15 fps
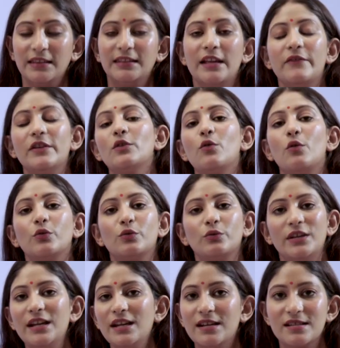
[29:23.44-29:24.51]
they will go to
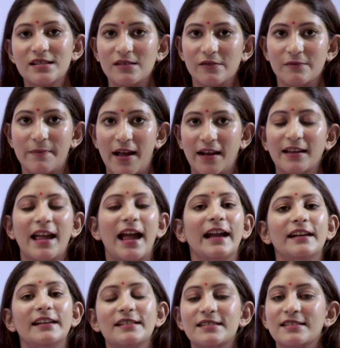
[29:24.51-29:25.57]
the Reserve Bank
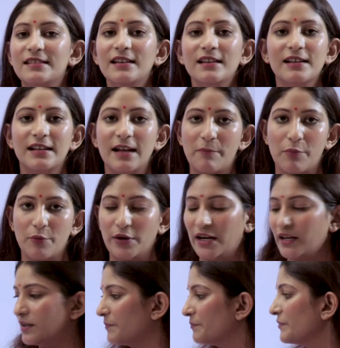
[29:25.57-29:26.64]
and it is the repo
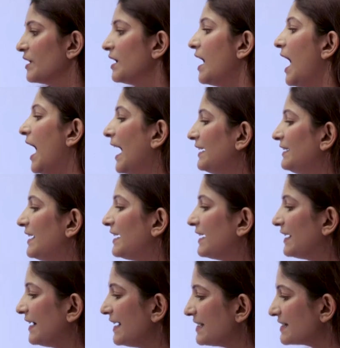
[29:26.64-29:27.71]
rate. A
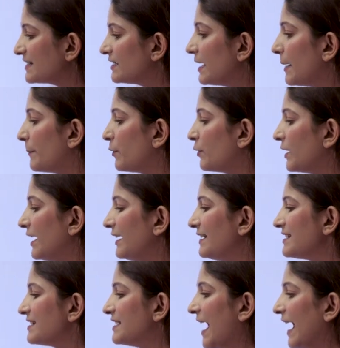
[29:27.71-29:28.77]
decreased repo rate
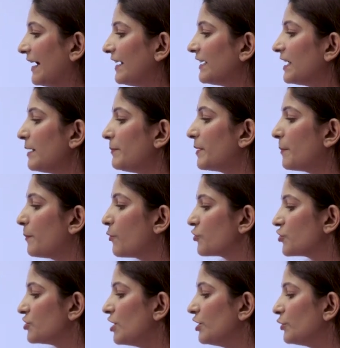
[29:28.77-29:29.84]
is directly
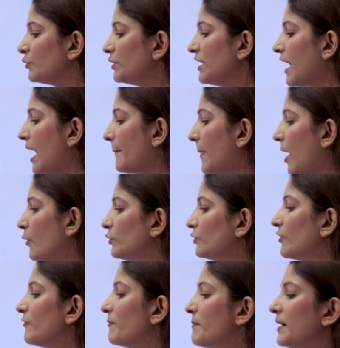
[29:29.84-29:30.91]
proportional to the
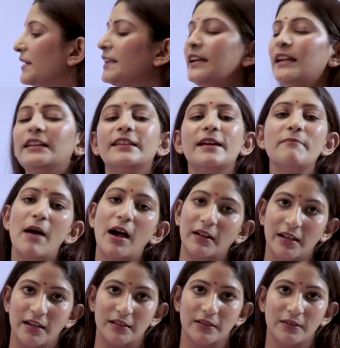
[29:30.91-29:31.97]
amount of money in the
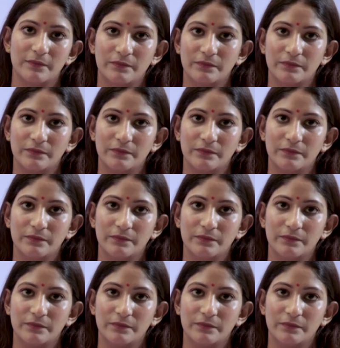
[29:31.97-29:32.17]
market.